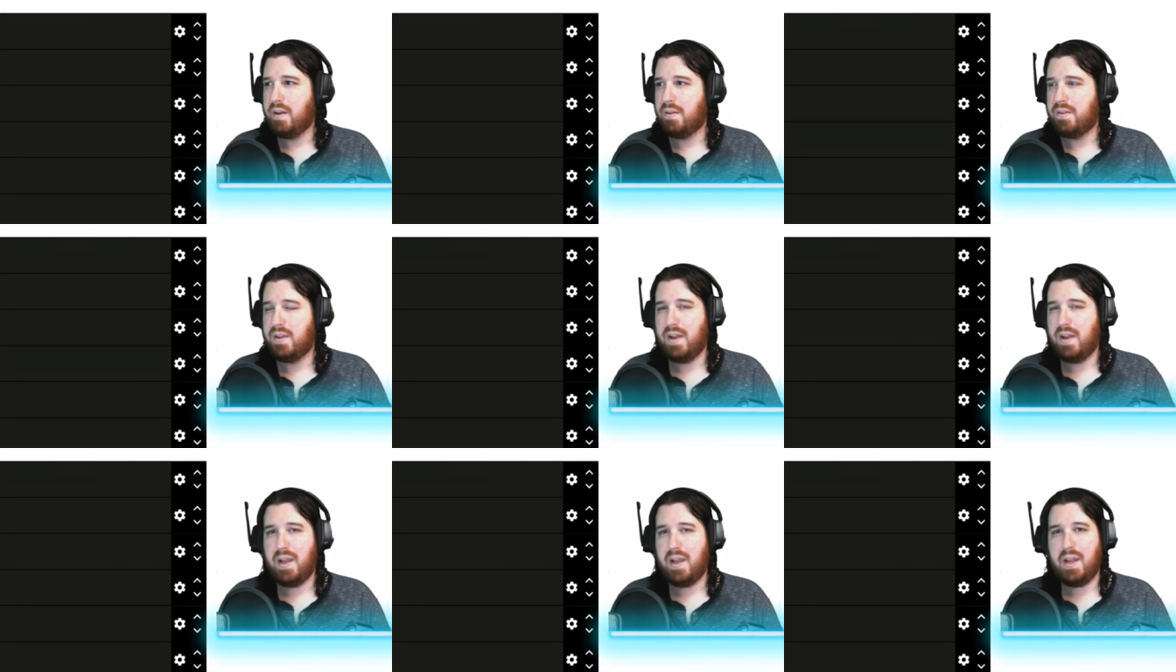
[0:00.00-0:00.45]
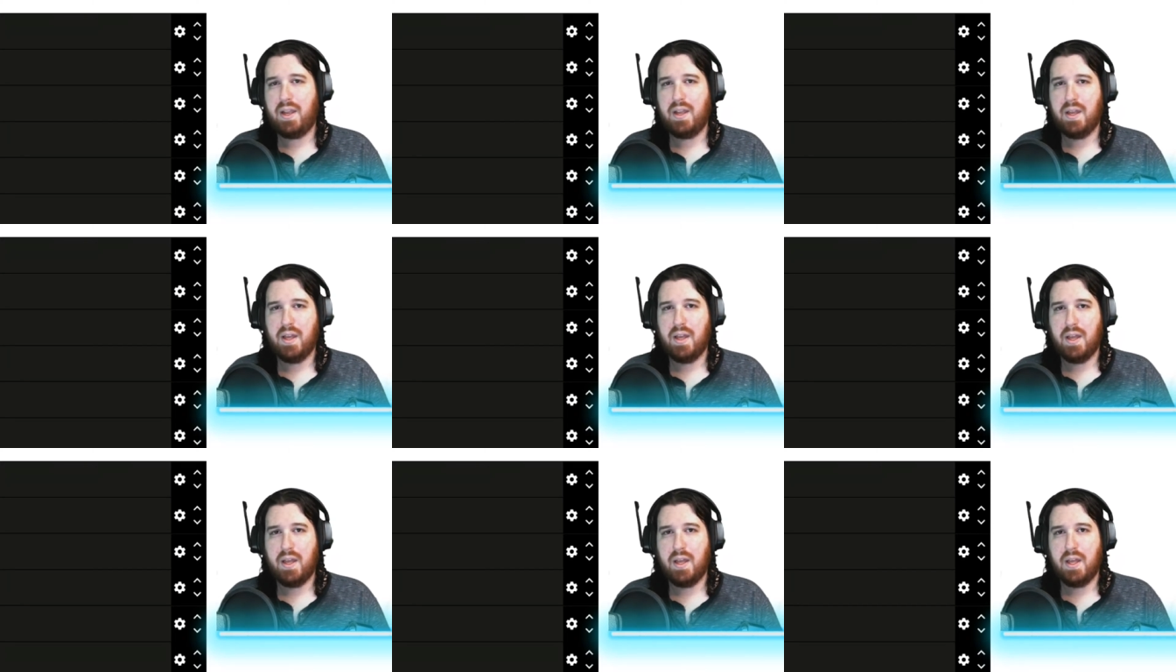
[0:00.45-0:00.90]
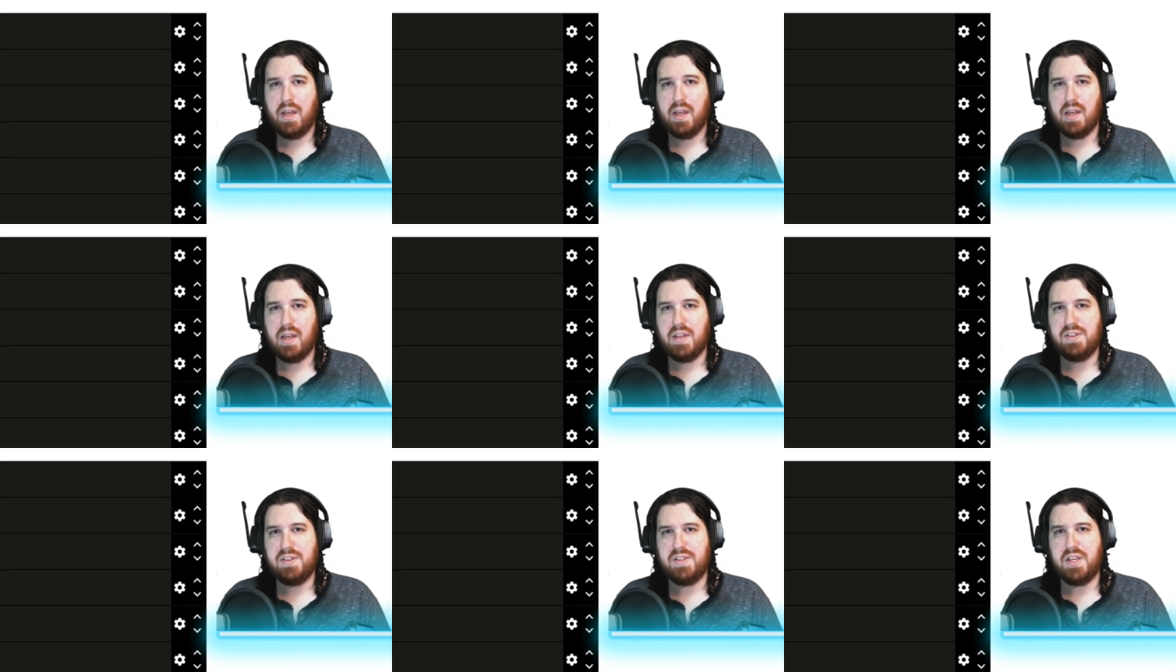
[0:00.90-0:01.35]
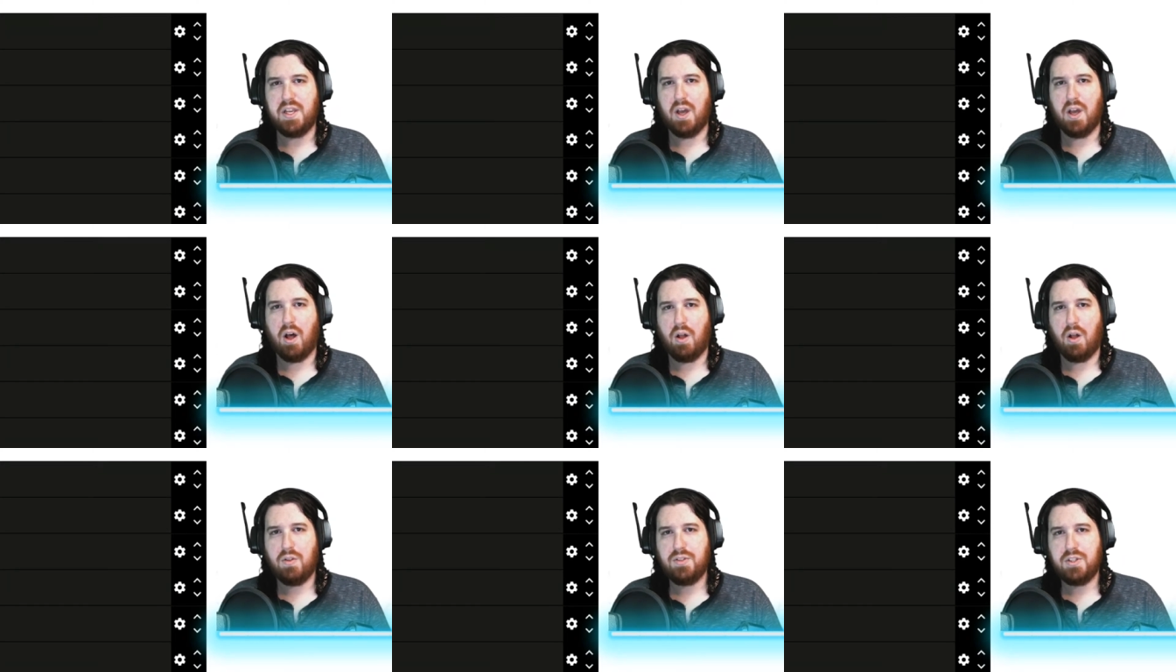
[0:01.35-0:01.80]
Today is the
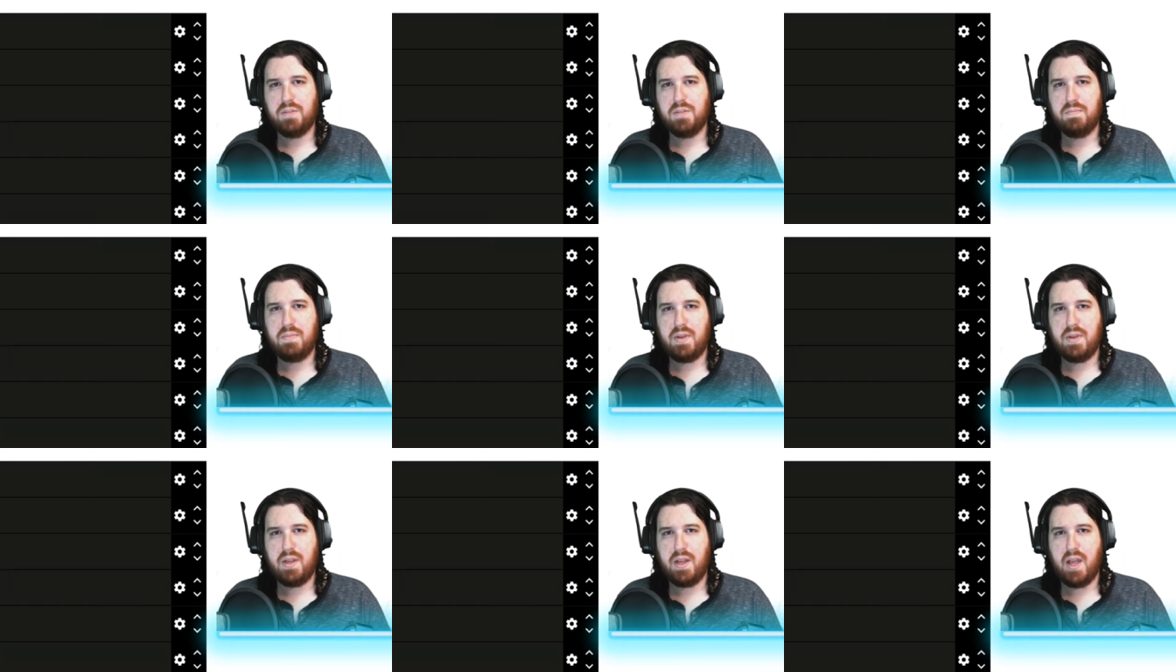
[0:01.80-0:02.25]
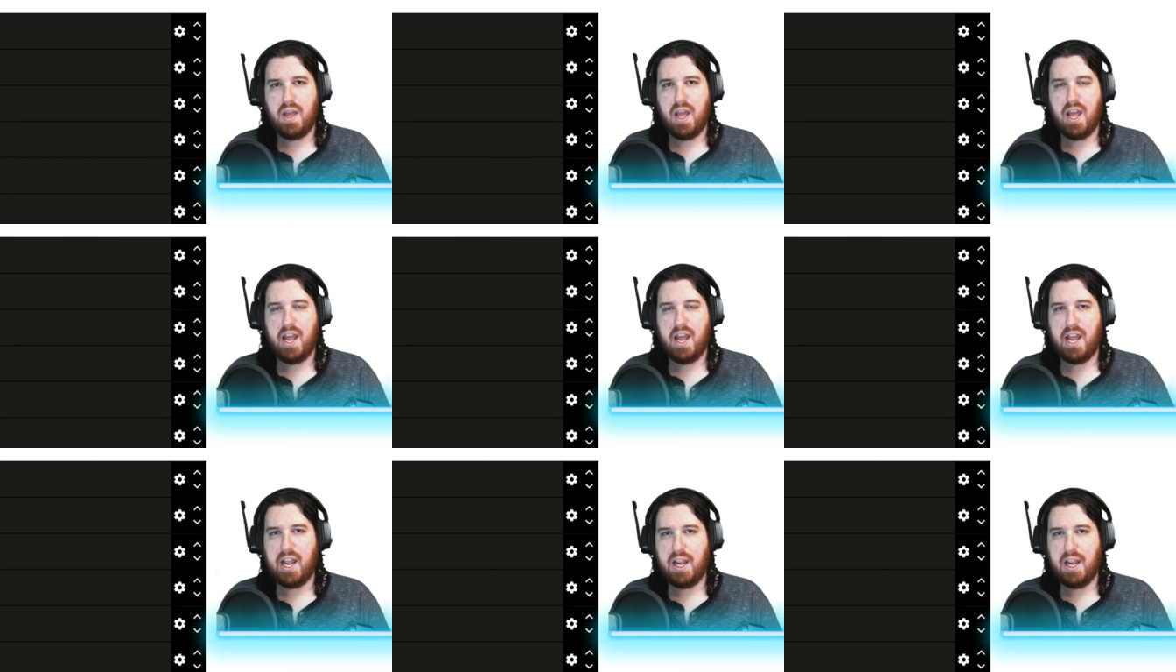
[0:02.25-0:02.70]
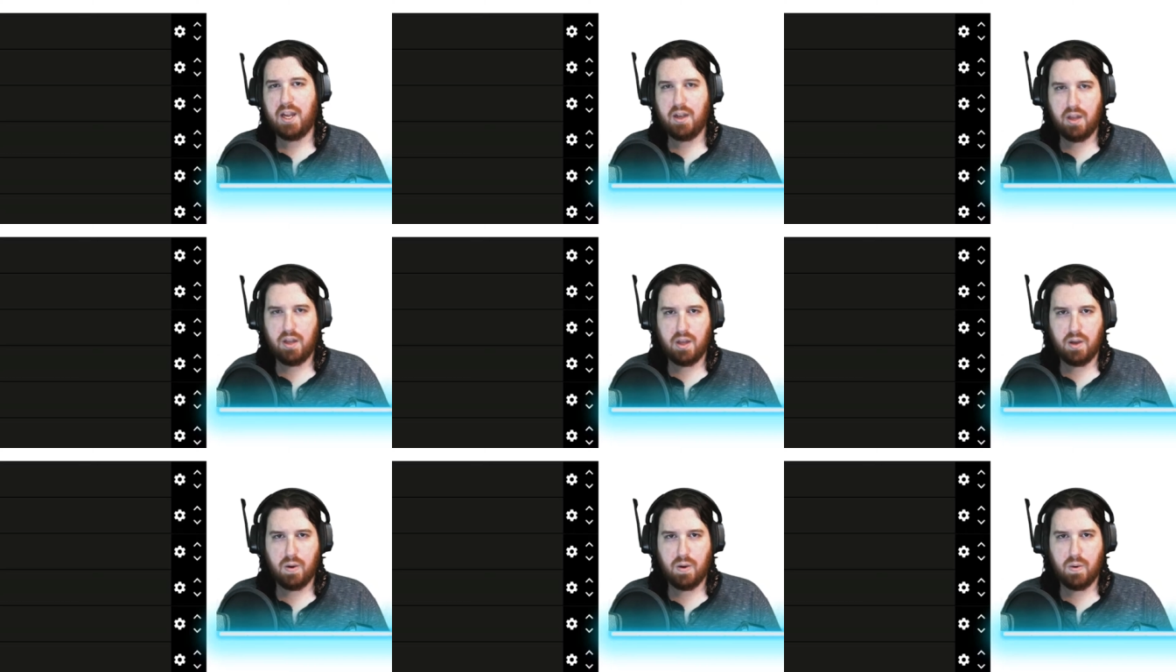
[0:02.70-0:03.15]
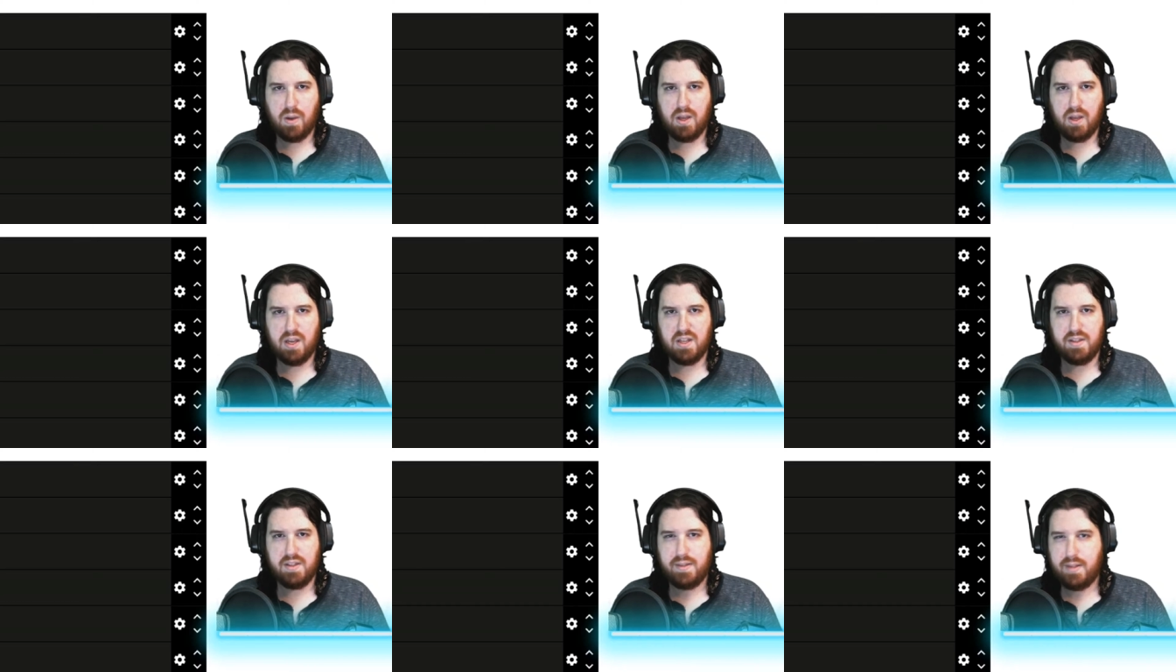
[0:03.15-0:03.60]
ultimate Halo
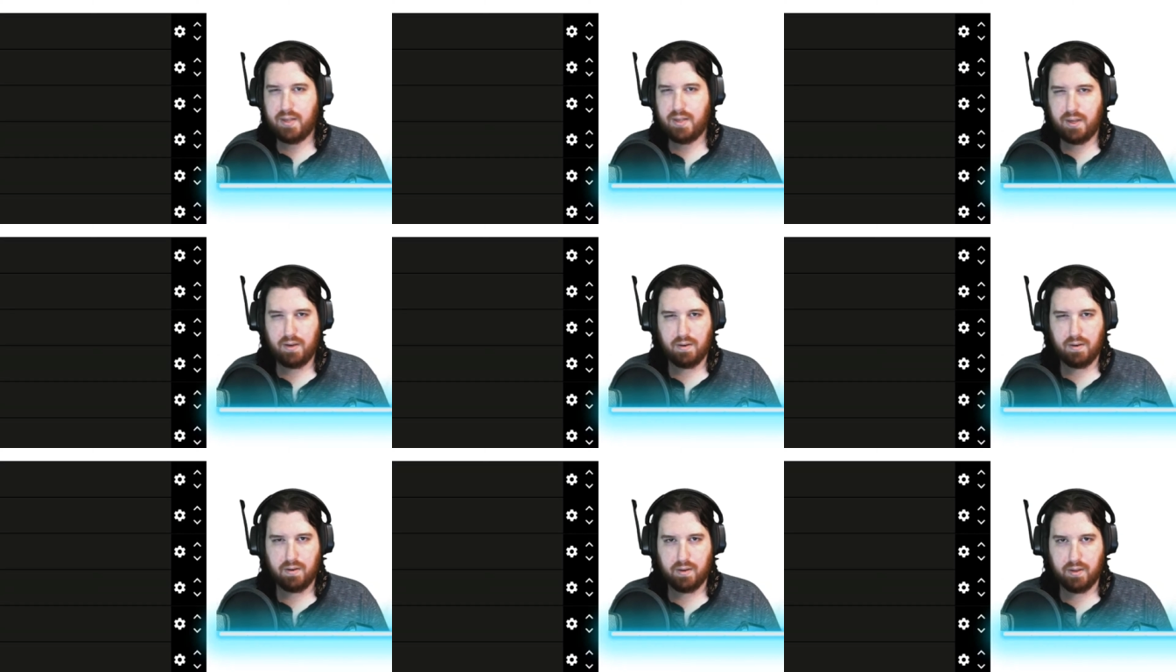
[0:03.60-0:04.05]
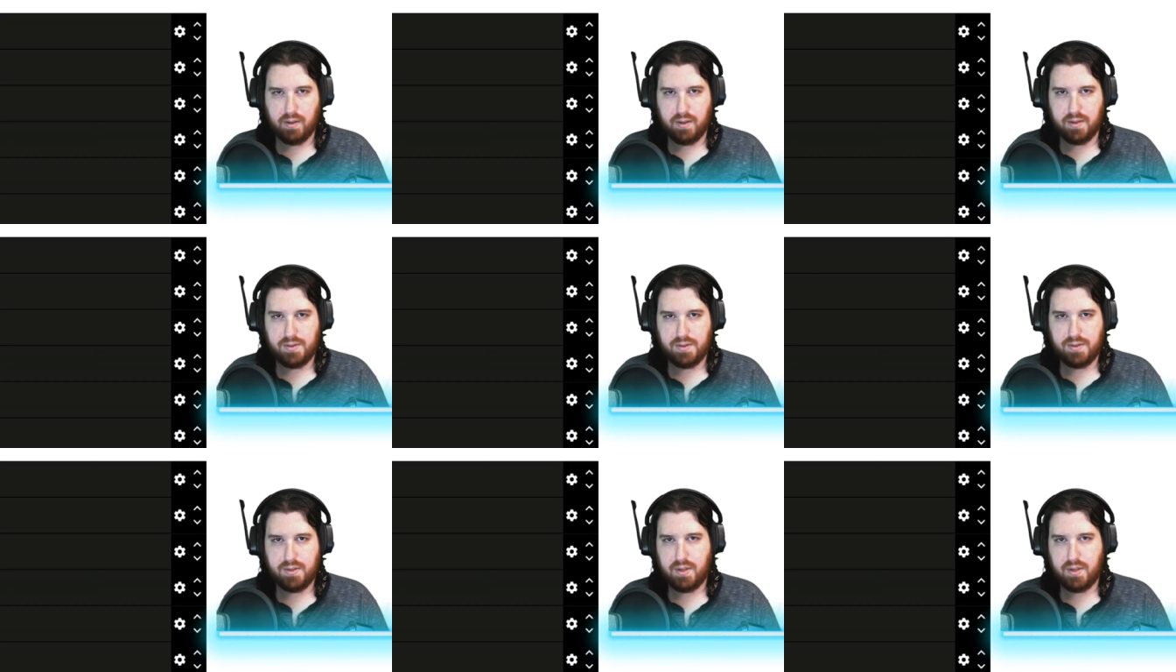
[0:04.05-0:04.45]
tier list.